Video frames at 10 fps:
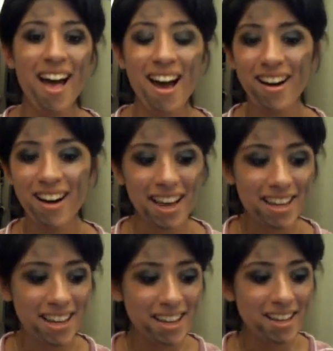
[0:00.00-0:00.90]

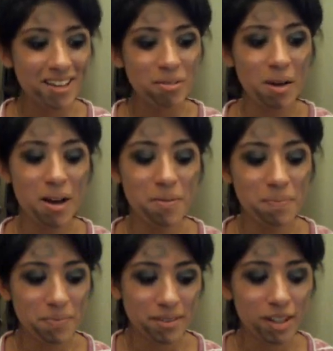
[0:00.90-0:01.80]
Alright, well,
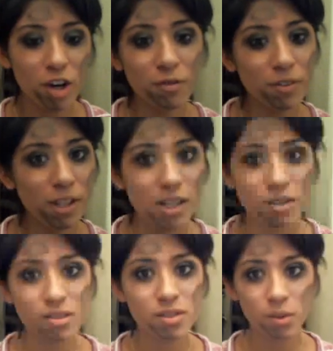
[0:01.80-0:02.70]
hopefully you
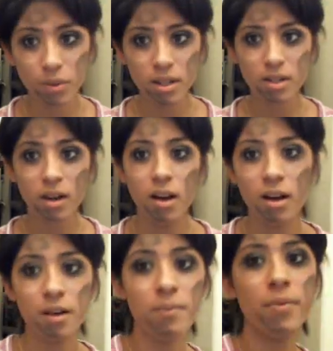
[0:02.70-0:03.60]
enjoyed
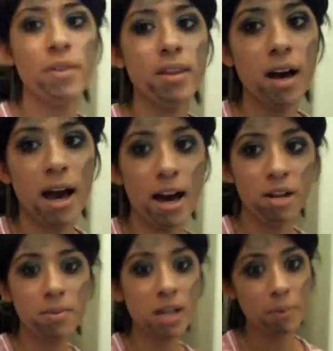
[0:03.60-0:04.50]
the How to
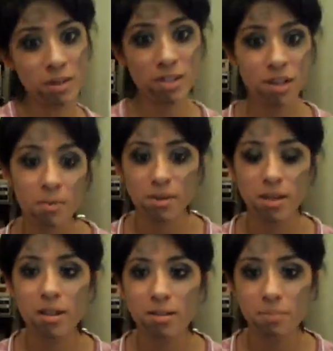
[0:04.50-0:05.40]
Become a
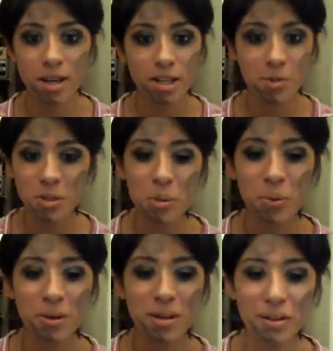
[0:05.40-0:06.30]
Zombie makeup
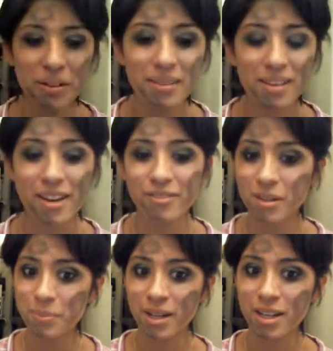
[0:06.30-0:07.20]
tutorial,
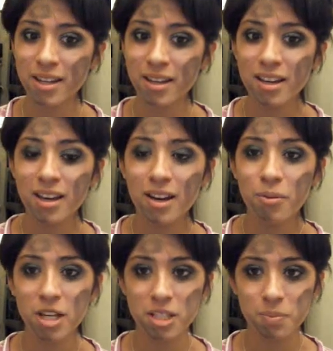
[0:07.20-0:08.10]
everybody.
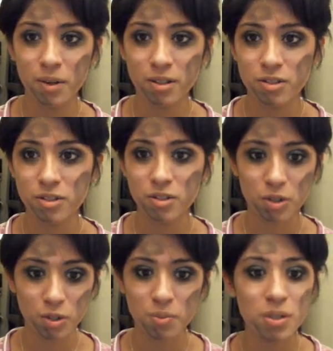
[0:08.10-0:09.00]
Westmont's
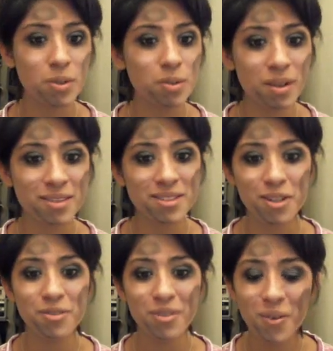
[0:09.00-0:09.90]
Troop
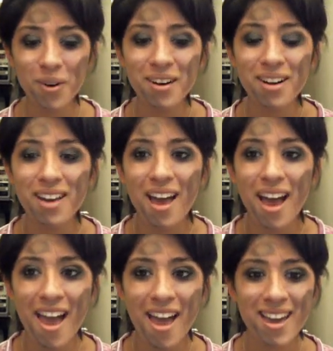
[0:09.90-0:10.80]
2904.
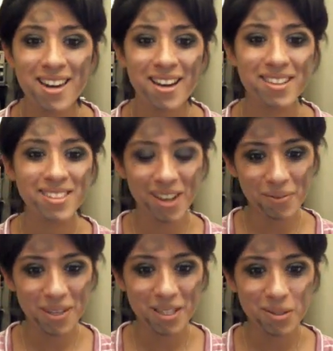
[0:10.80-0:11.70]
And
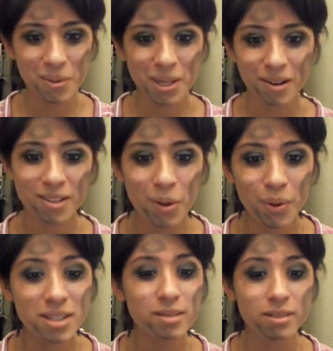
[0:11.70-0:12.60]
zombies, we are
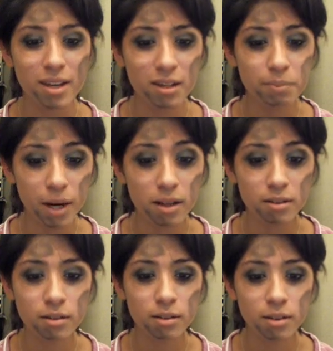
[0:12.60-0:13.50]
going to kick butt
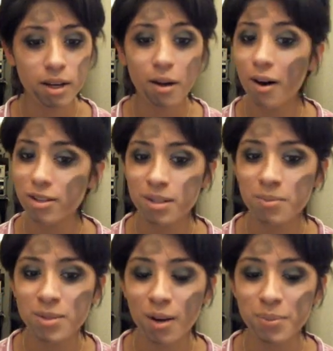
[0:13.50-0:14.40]
and look like awesome
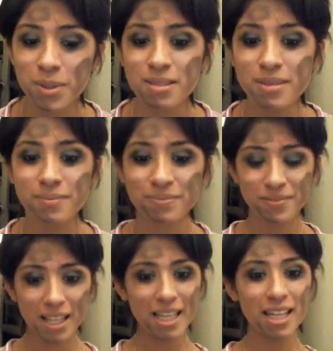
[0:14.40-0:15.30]
zombies.
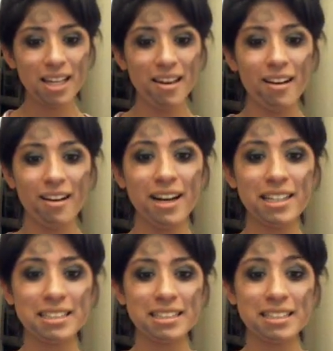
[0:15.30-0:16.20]

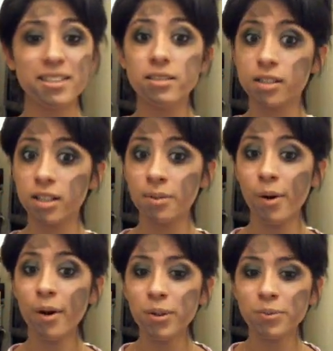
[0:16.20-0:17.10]
Alright, see you
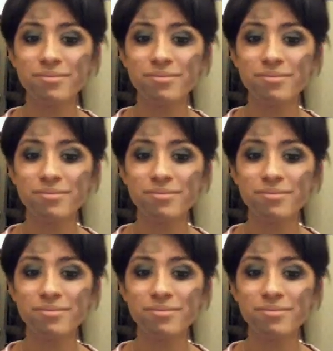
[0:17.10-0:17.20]
tomorrow.